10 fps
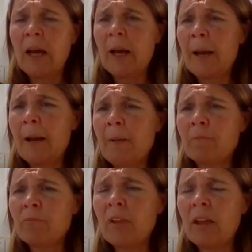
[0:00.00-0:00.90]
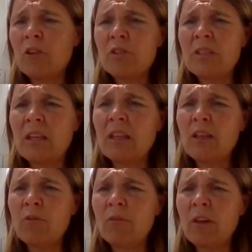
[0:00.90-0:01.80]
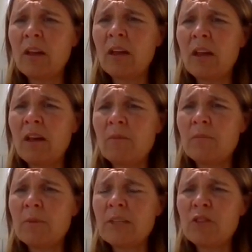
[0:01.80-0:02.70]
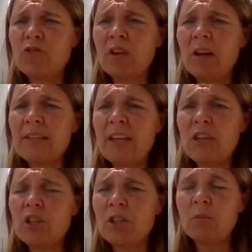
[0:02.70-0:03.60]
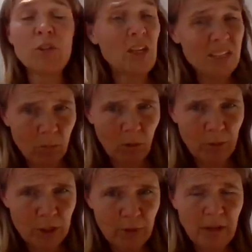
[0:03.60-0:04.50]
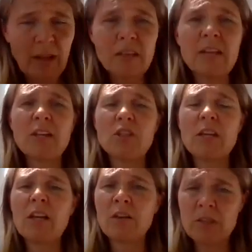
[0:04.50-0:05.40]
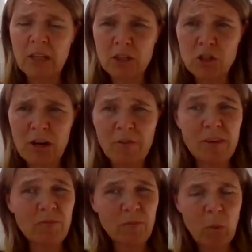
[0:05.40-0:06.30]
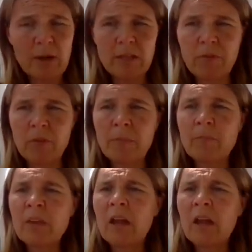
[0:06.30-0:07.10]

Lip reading: Interesting that you think pedestrianisation, which isn't what we're doing, it's actually closing it to traffic, quite different.